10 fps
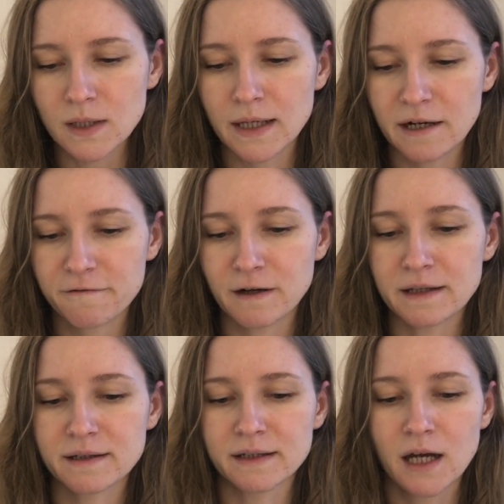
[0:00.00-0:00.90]
and i
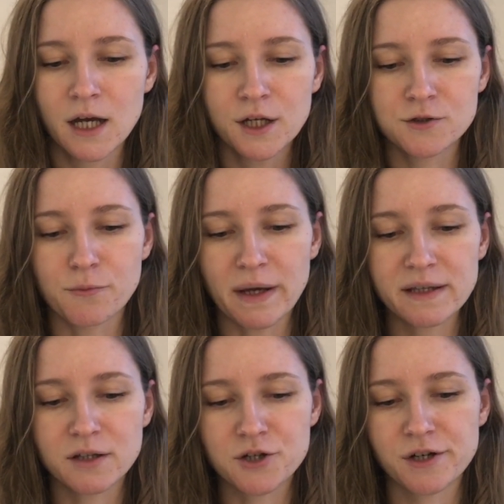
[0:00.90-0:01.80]
find that to make
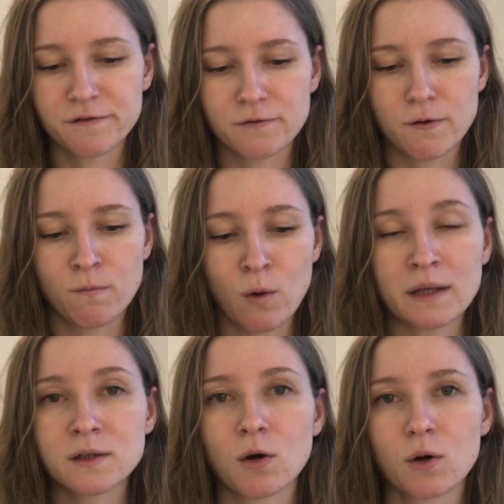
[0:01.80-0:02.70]
that shift from
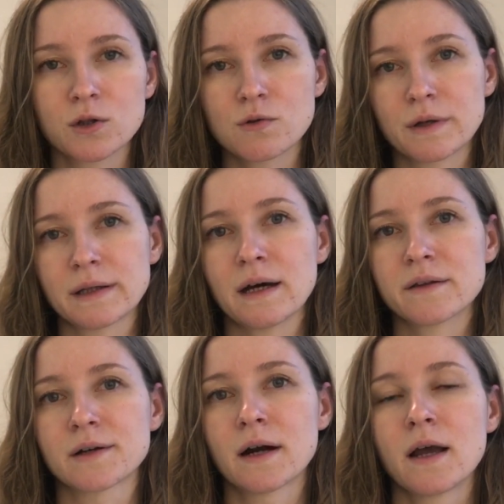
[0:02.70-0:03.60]
one goal to
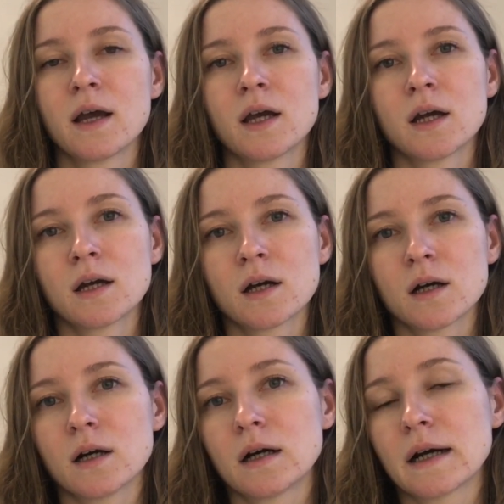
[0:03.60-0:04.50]
another,
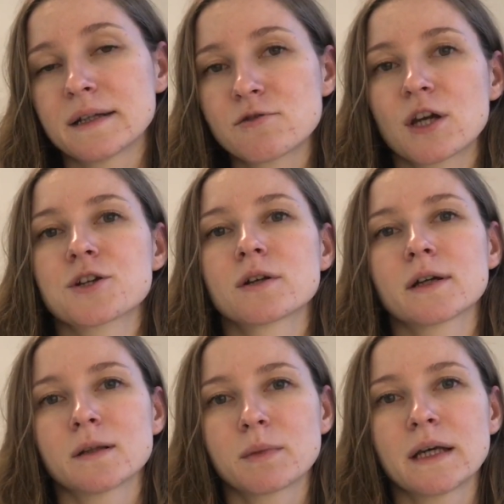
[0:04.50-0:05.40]
uh, education
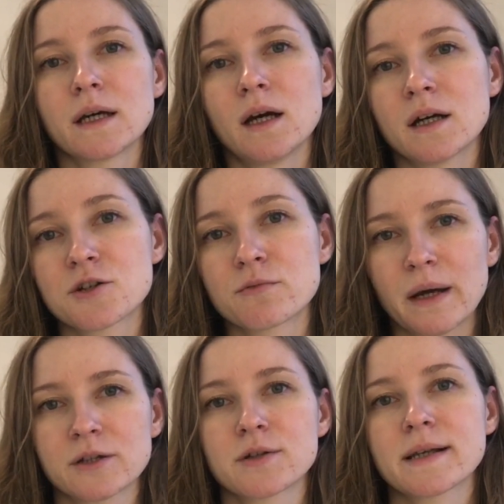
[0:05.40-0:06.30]
can be a
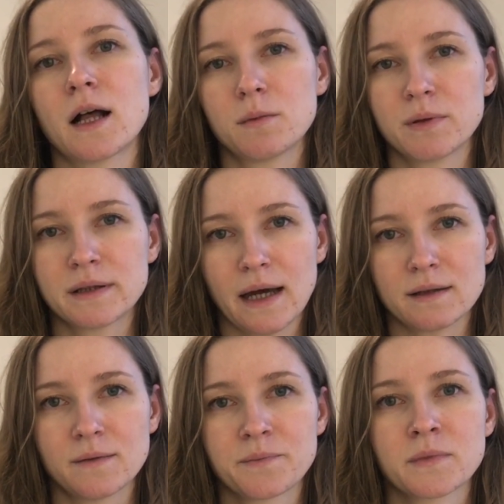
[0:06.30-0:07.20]
tremendous help in that.
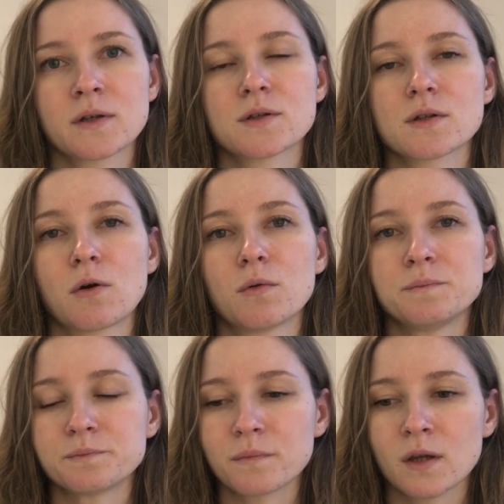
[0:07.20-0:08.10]
So,
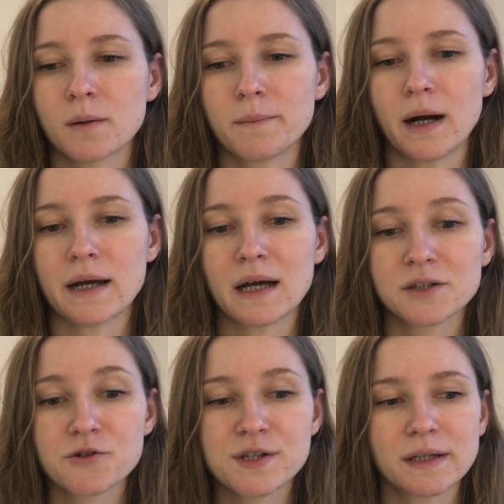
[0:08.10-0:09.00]
by
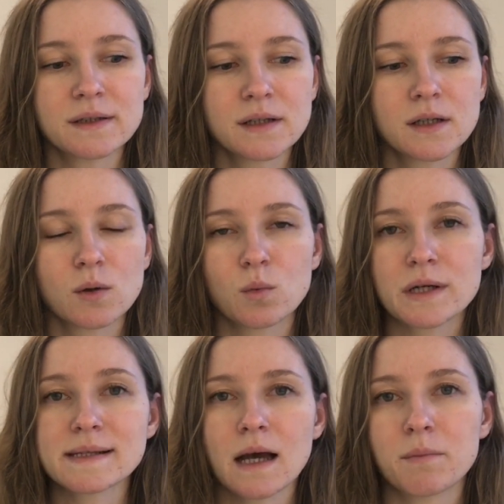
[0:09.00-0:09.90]
understanding what
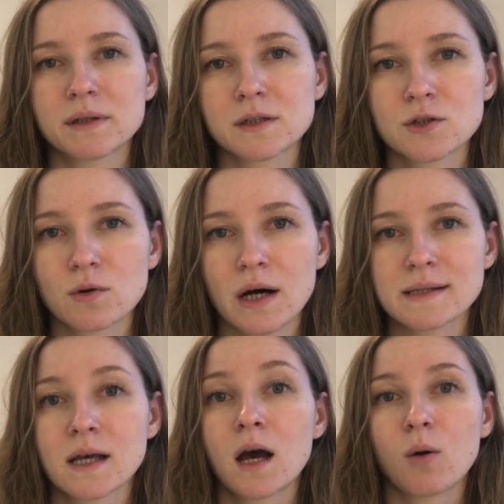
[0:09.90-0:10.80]
is happening to
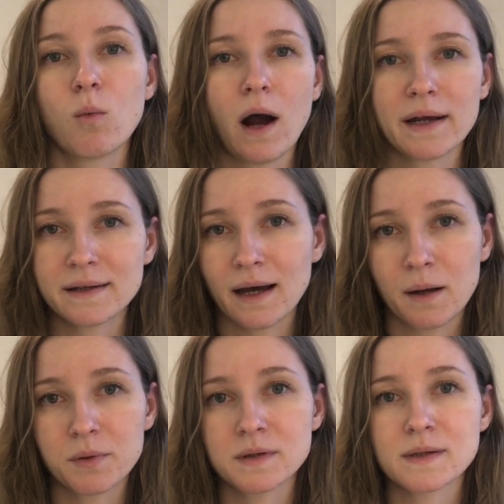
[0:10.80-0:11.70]
us, why it
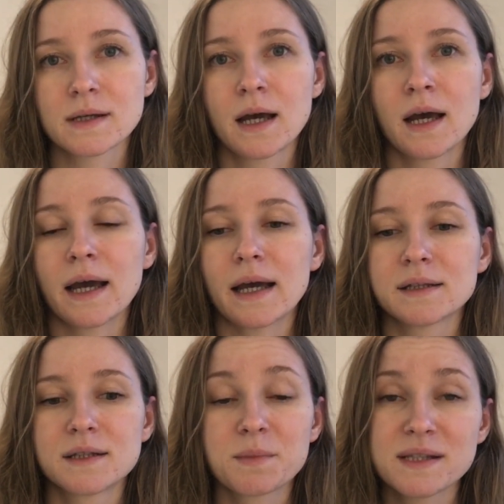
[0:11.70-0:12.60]
happens,
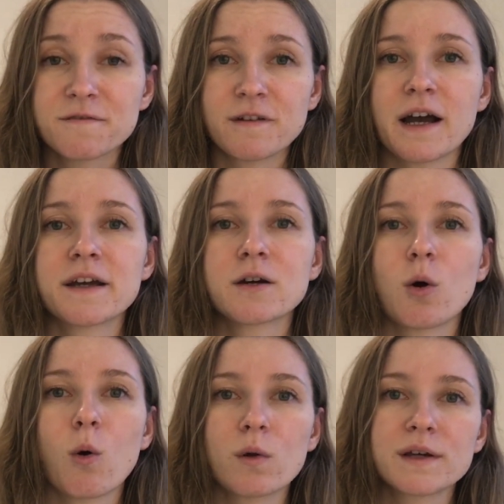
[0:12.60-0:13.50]
and demystifying
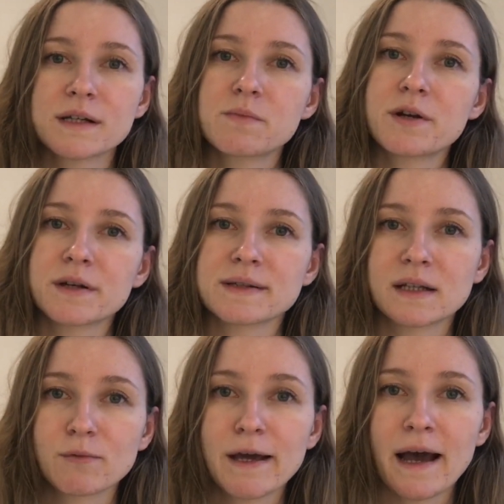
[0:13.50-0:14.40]
all the experience
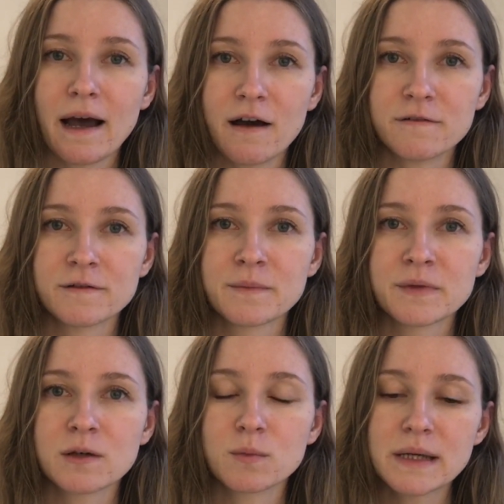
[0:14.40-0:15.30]
that we have,
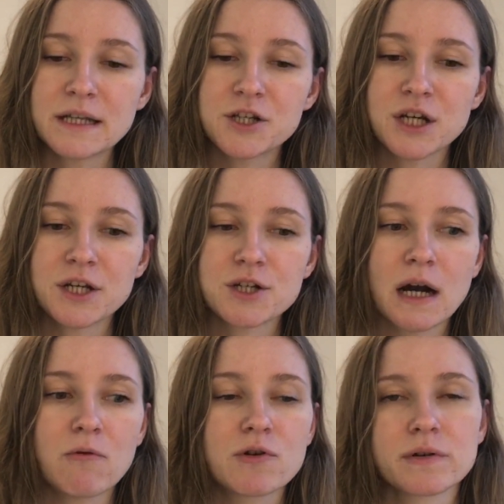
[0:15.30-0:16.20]
we change
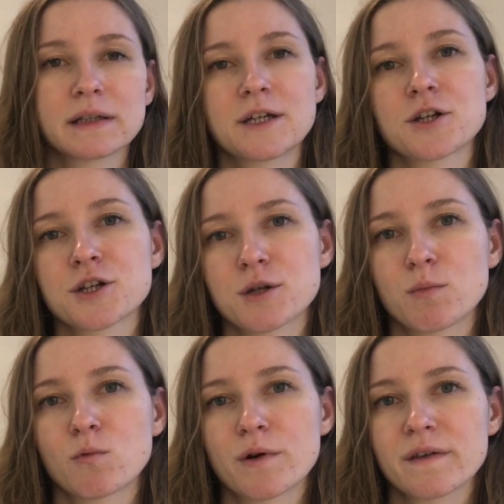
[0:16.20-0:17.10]
our relationship
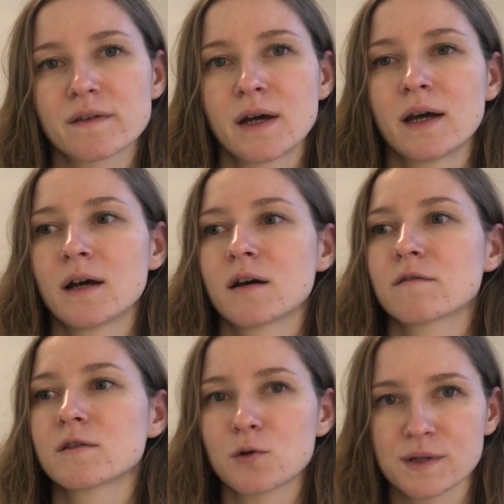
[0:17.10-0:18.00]
with
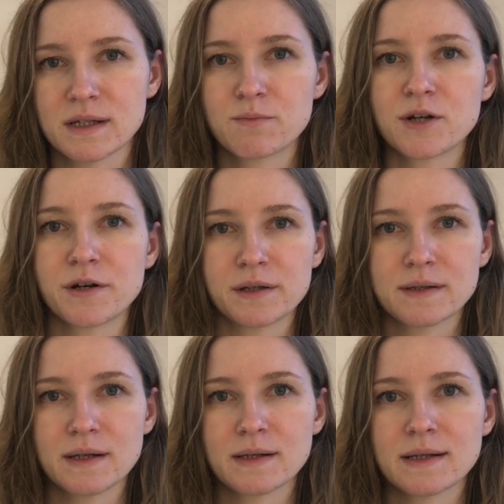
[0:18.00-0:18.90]
those
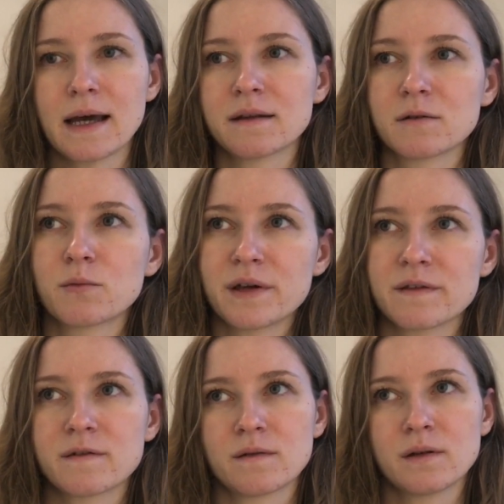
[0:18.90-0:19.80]
experiences and
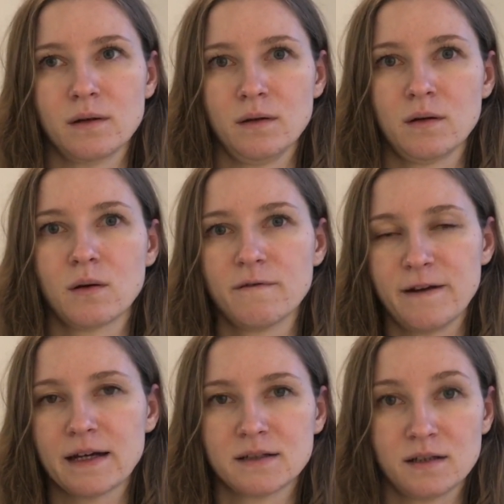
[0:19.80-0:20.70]
with the
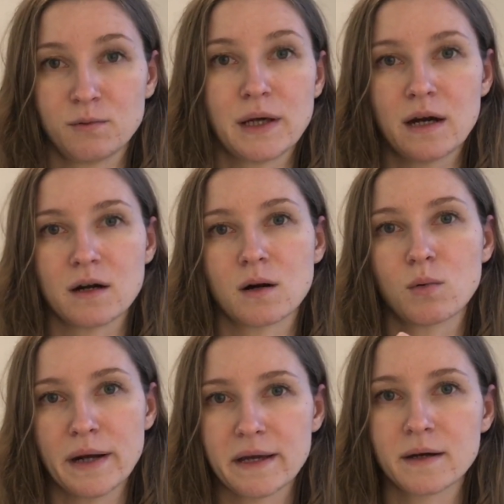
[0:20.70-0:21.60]
fact that we are
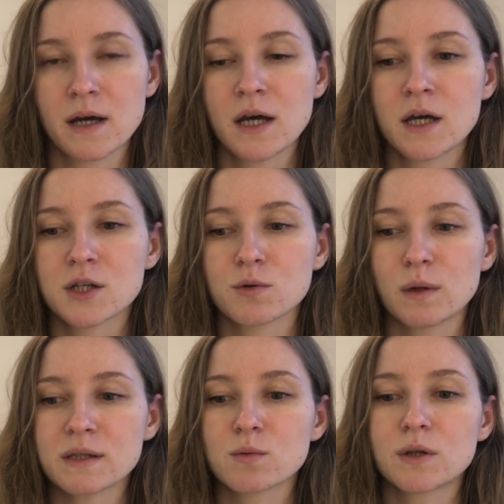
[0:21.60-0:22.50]
awake. So,
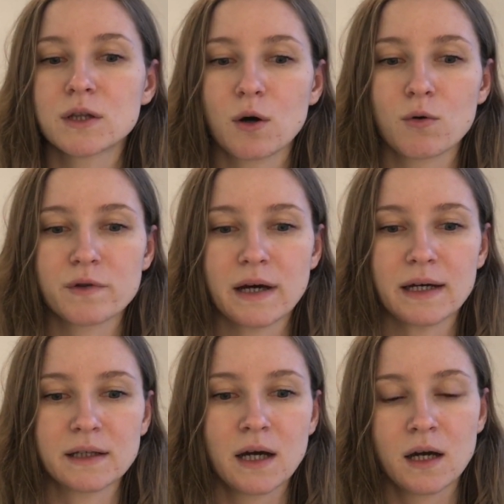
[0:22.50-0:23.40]
once we know
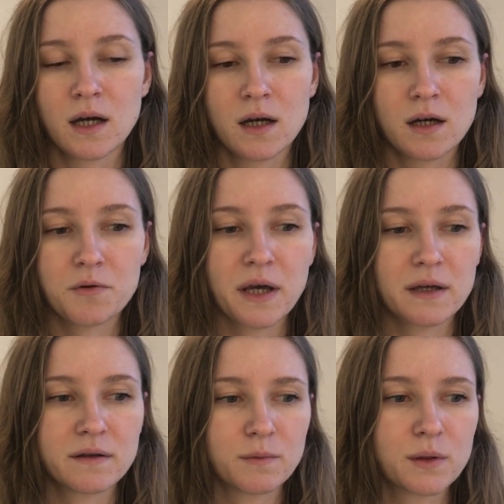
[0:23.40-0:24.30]
that okay,
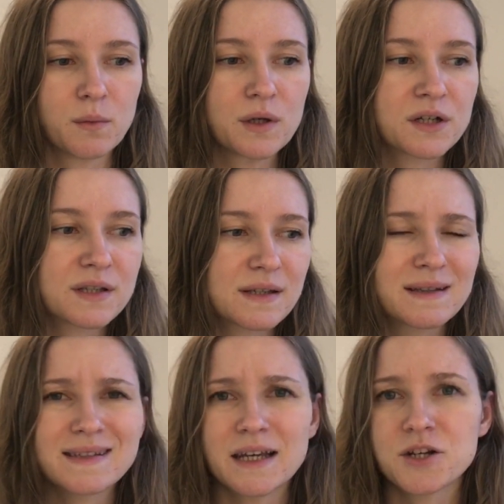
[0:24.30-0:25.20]
the, the weird
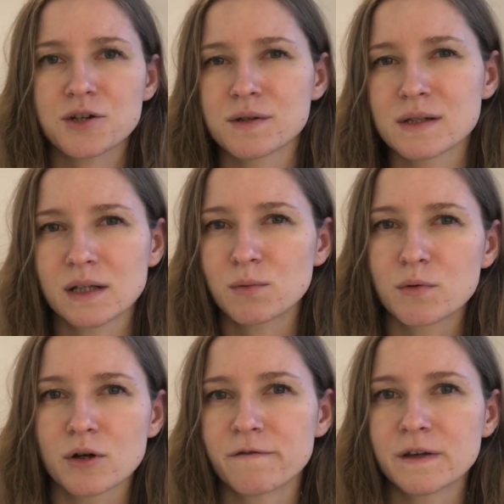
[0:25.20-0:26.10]
sensations that we
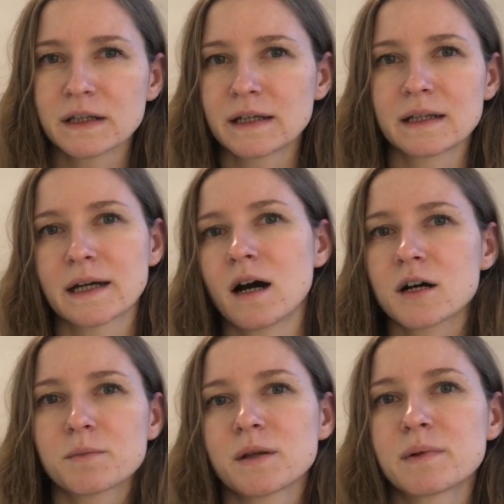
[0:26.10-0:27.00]
were feeling, like
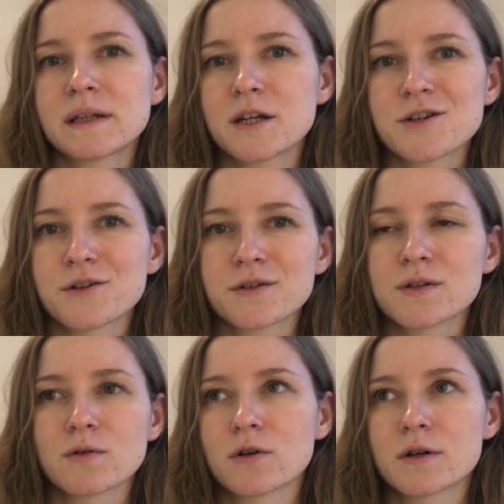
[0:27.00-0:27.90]
heart palpitations
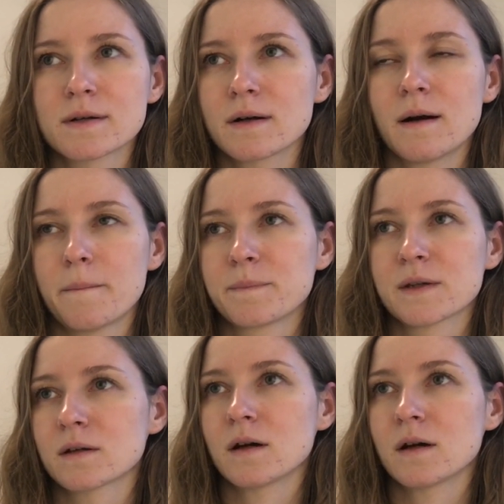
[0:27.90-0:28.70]
or um,